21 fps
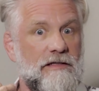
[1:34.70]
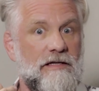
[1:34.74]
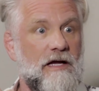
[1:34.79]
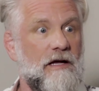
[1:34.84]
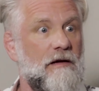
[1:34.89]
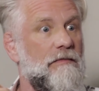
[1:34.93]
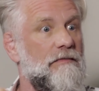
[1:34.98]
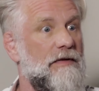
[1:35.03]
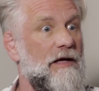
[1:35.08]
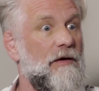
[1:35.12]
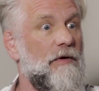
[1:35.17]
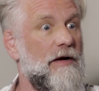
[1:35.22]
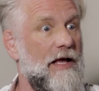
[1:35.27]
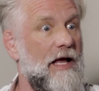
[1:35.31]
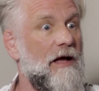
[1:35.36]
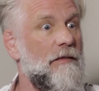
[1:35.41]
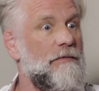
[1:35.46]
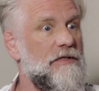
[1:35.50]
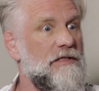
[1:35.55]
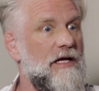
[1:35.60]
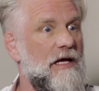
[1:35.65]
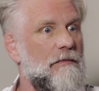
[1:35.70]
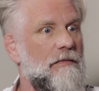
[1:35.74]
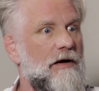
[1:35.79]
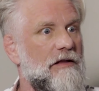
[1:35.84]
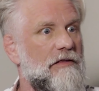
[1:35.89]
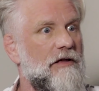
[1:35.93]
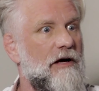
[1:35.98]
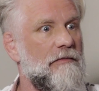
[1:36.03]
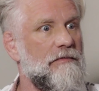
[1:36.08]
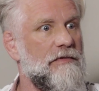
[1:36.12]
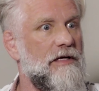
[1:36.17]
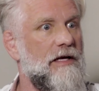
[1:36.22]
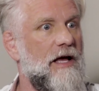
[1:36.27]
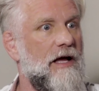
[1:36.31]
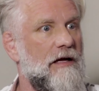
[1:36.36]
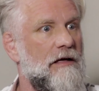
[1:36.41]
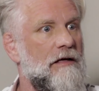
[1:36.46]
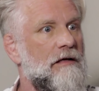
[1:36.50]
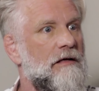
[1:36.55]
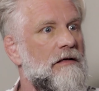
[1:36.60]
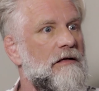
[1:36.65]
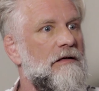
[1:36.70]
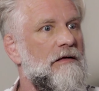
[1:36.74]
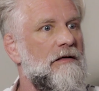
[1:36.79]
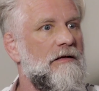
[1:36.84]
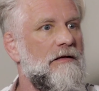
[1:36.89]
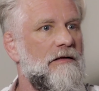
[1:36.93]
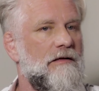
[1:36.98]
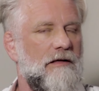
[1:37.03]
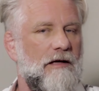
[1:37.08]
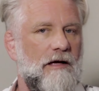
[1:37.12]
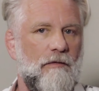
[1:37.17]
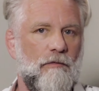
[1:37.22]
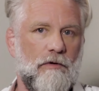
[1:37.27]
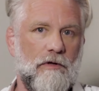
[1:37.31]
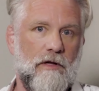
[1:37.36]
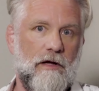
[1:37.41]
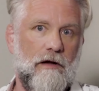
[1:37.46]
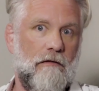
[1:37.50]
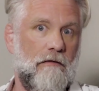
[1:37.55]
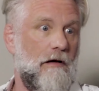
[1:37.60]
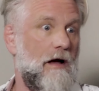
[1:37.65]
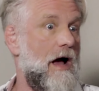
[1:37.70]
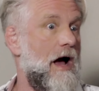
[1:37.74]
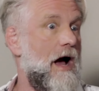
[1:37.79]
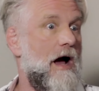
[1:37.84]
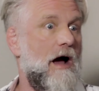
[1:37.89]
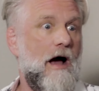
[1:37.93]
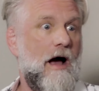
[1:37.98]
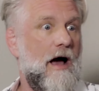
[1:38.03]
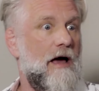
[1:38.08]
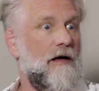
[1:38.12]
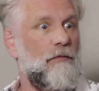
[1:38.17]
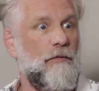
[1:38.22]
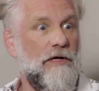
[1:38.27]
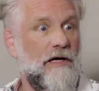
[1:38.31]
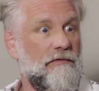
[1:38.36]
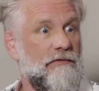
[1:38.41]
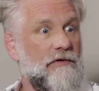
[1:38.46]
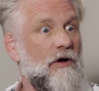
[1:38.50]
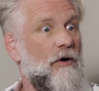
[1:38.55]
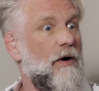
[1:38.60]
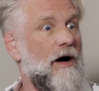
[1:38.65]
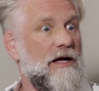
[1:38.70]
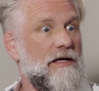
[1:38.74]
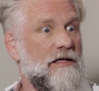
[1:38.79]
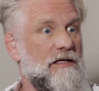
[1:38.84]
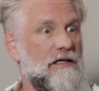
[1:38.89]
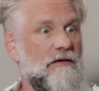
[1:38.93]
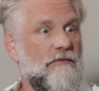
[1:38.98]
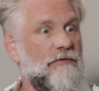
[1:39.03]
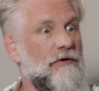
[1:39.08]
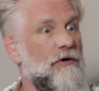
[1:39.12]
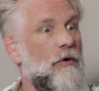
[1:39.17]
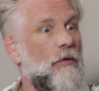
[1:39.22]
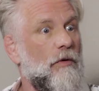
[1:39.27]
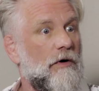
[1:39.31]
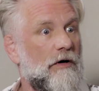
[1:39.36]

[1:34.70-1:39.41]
to take they want to amputate my thumb today," and we're like, "I we have no idea if it'll